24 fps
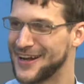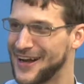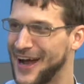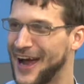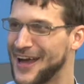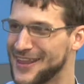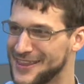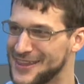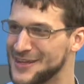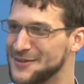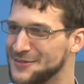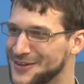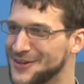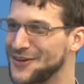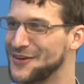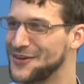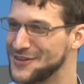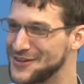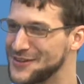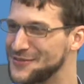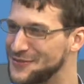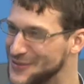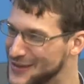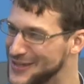I think we're
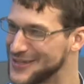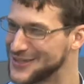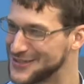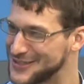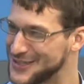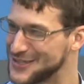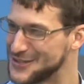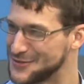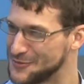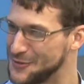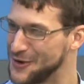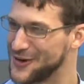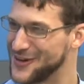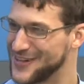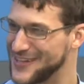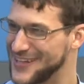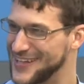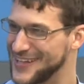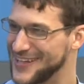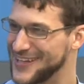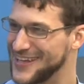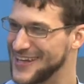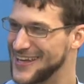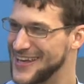going to finish this word
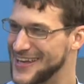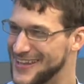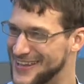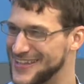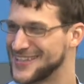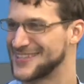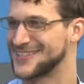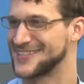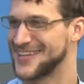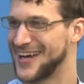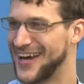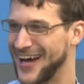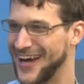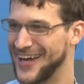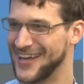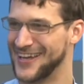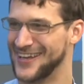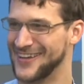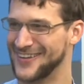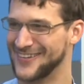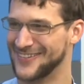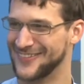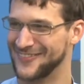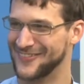this time.